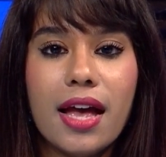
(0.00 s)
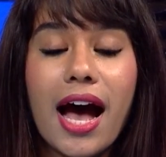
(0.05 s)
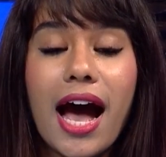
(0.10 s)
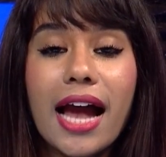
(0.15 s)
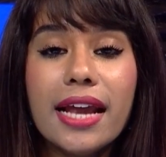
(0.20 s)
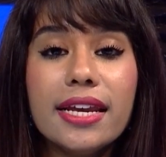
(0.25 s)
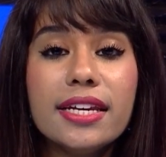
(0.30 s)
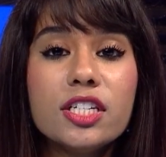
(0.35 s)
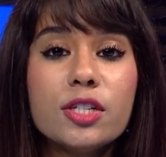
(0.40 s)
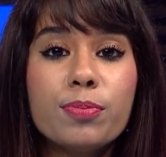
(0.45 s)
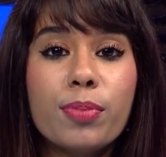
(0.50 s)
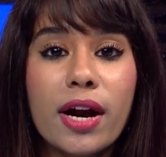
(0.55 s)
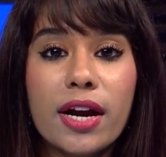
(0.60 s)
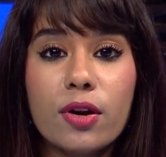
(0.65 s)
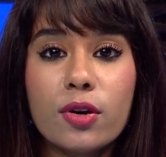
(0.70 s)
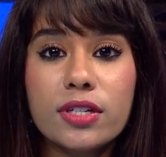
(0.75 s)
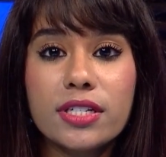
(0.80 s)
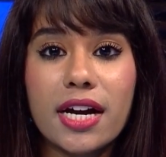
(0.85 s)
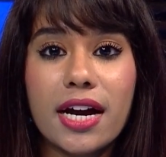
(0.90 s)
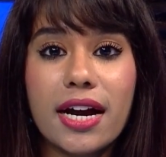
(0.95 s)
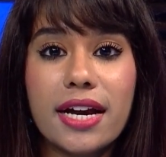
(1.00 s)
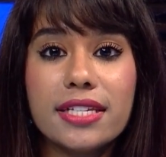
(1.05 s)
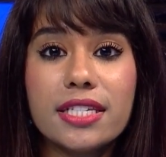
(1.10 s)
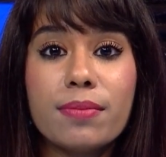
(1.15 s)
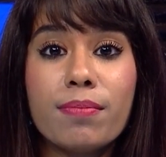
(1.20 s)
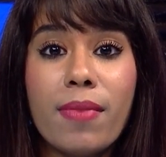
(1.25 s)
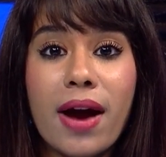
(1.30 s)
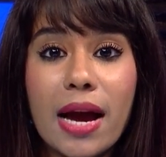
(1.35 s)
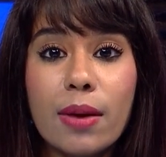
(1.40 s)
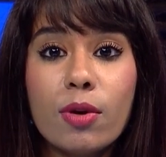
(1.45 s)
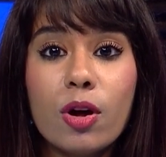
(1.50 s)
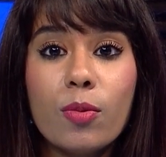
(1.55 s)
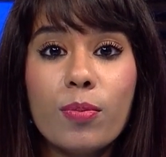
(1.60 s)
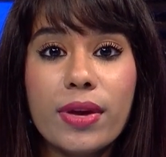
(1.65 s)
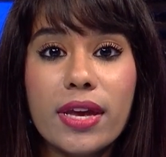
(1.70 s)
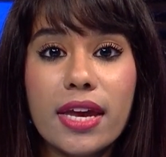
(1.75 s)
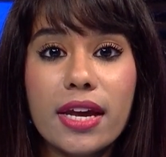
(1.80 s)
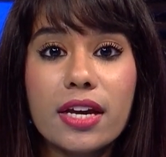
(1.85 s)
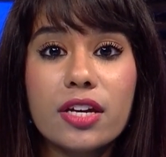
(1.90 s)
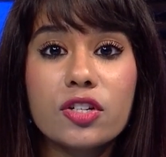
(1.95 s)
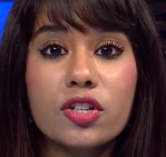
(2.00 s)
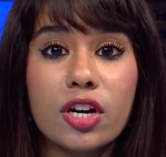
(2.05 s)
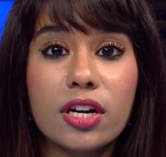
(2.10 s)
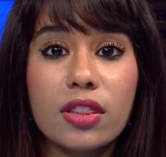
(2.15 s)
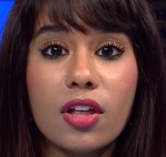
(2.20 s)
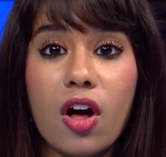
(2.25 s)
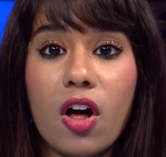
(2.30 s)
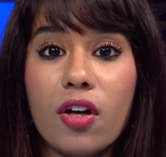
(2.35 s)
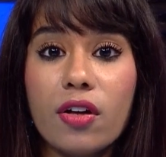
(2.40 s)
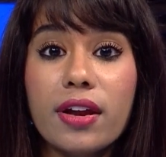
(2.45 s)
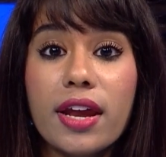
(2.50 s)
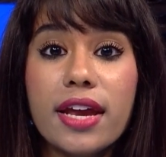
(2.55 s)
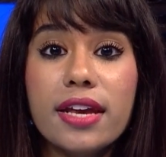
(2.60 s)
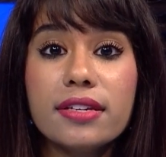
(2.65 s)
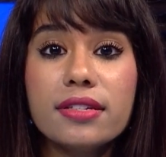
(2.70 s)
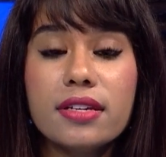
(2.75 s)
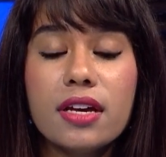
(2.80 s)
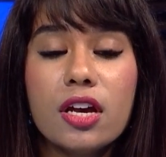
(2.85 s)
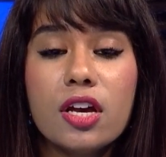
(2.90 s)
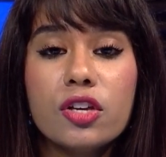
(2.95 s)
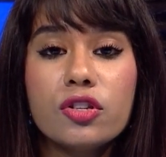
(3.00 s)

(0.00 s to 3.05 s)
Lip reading: I need to prioritize my well-being during the holidays,